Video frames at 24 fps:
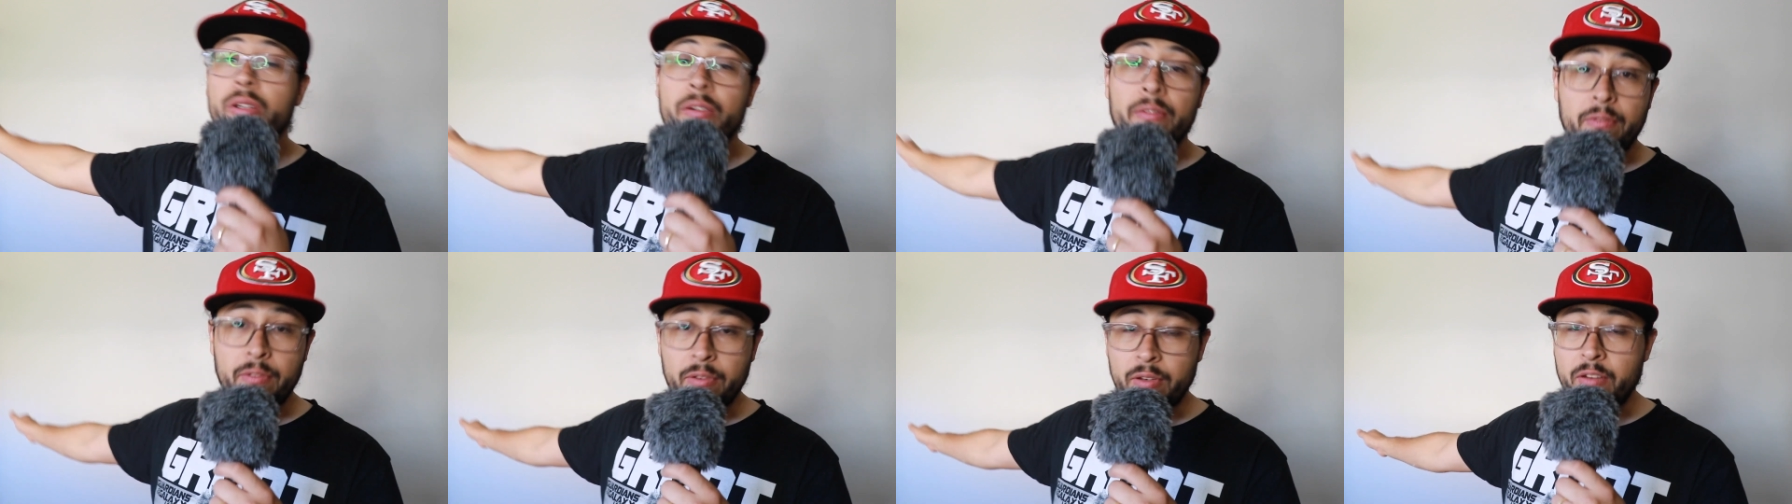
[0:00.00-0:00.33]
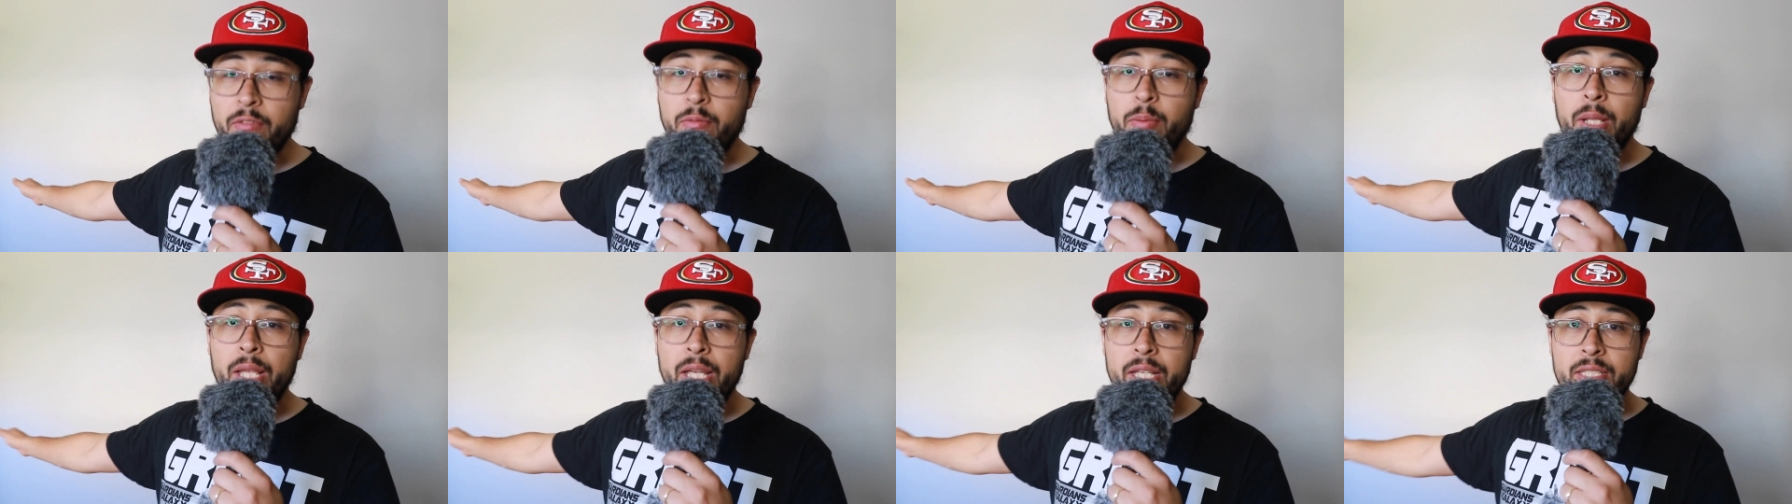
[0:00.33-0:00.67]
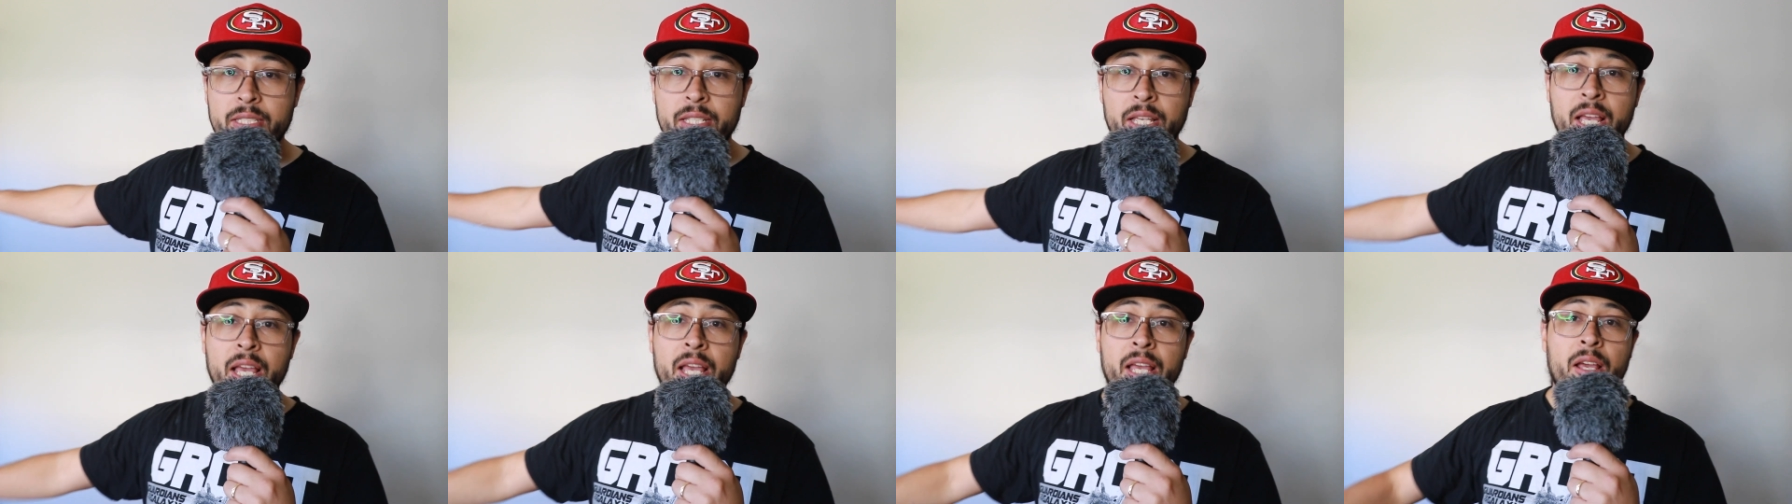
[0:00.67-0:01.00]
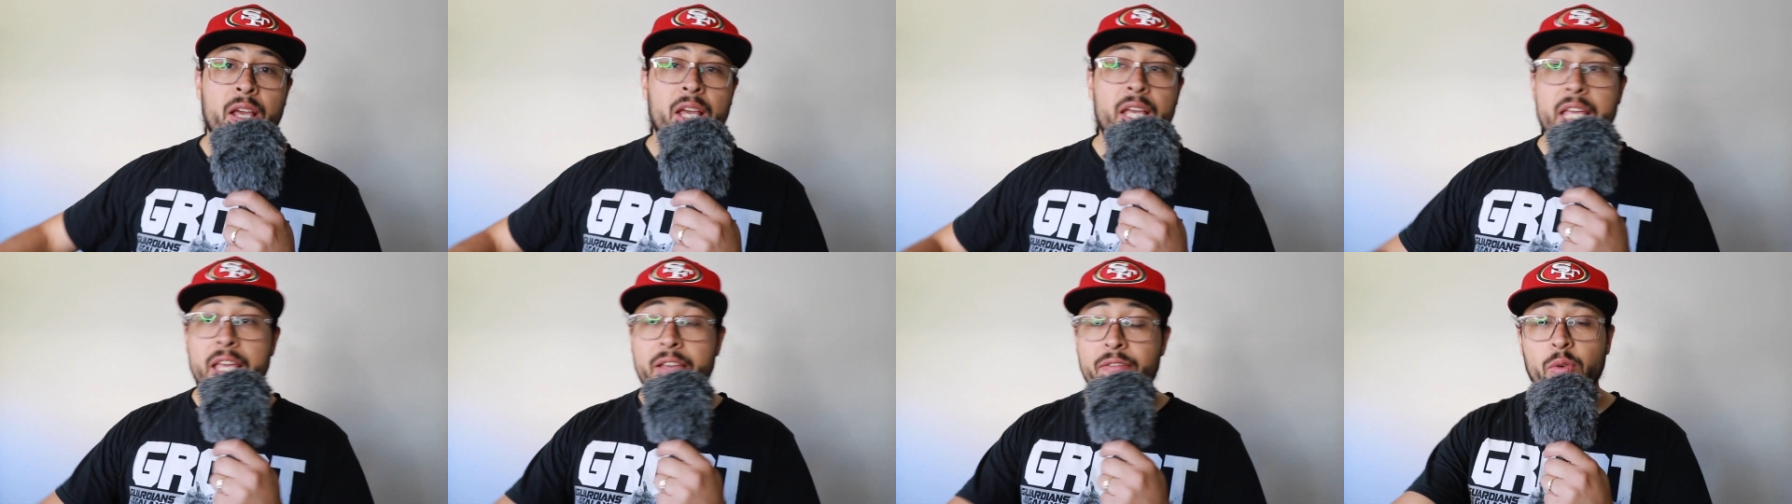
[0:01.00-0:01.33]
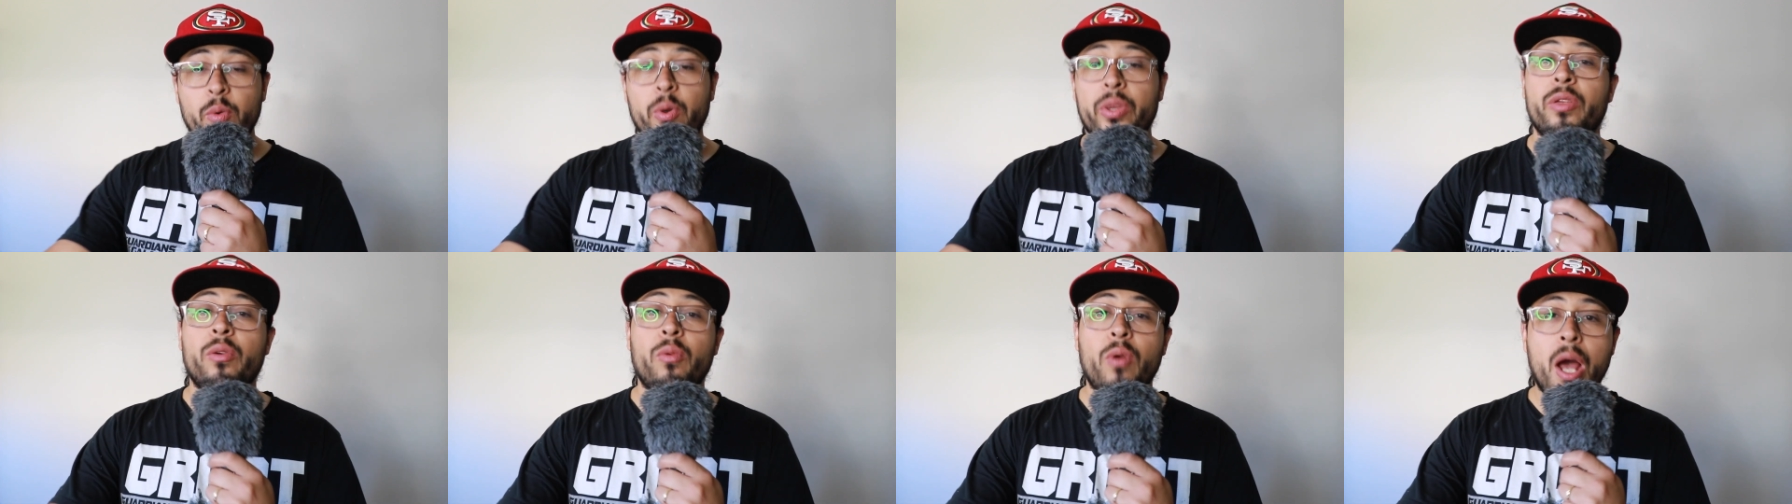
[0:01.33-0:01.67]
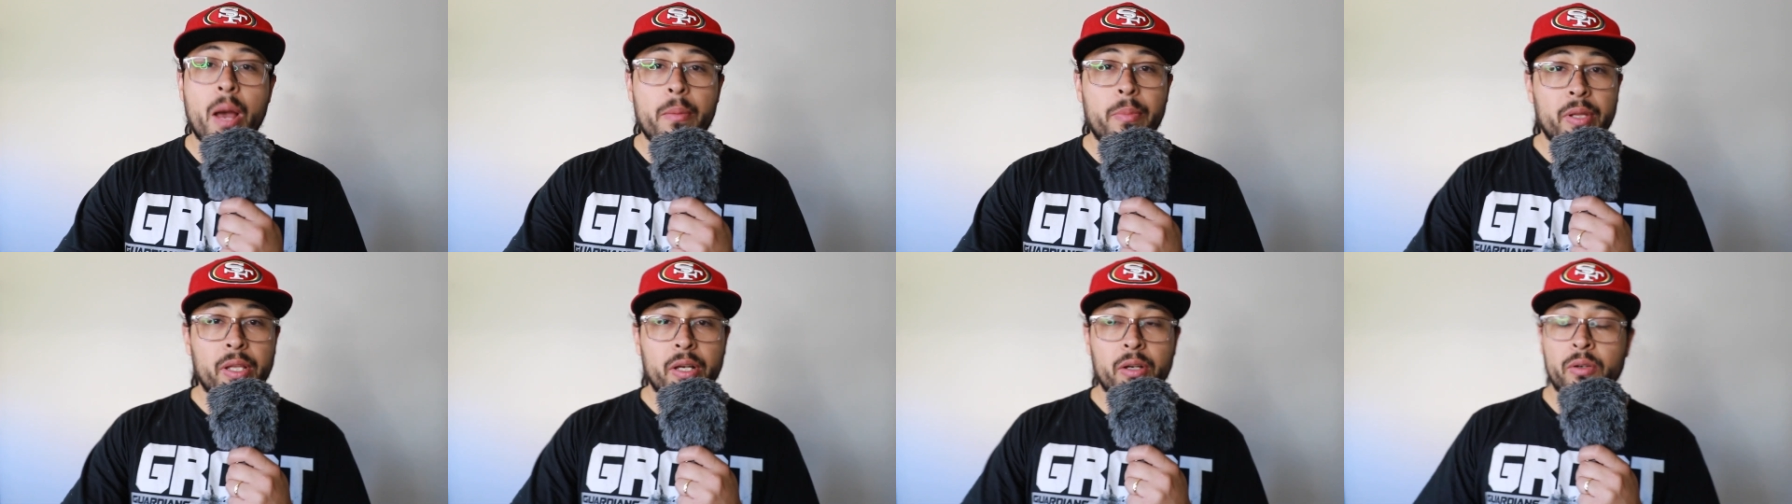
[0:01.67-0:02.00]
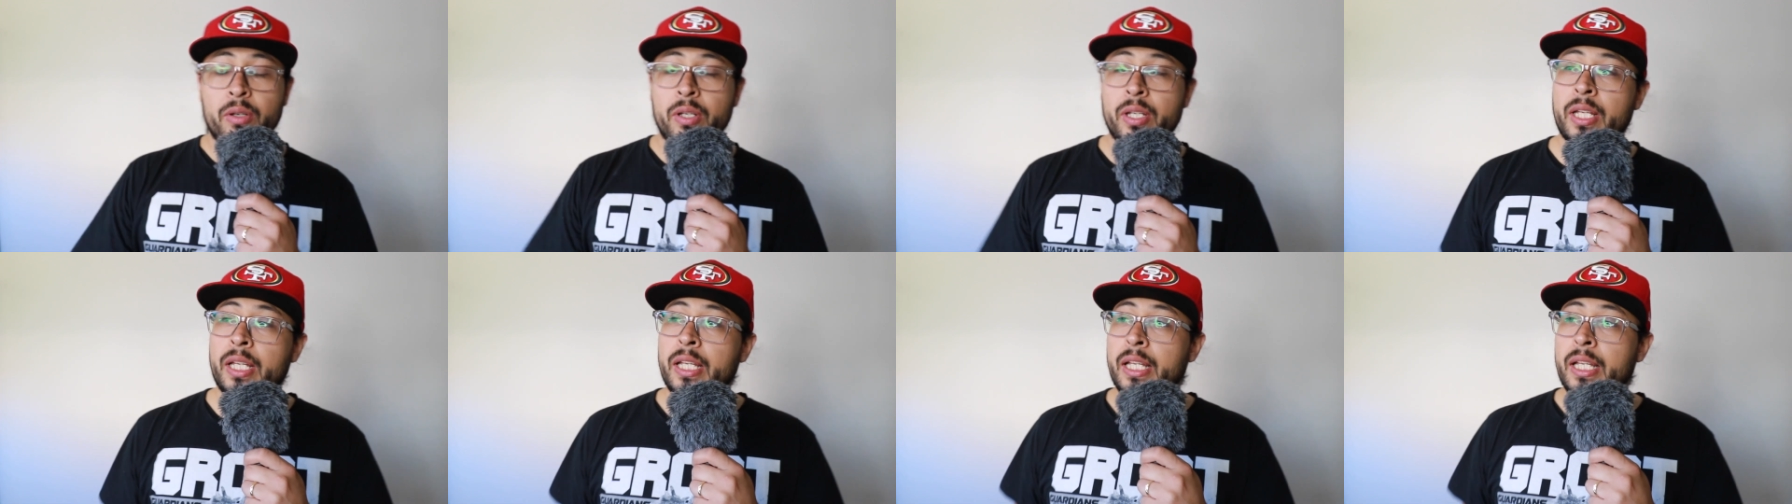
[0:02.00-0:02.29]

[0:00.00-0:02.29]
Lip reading: of plays, even with Garoppolo.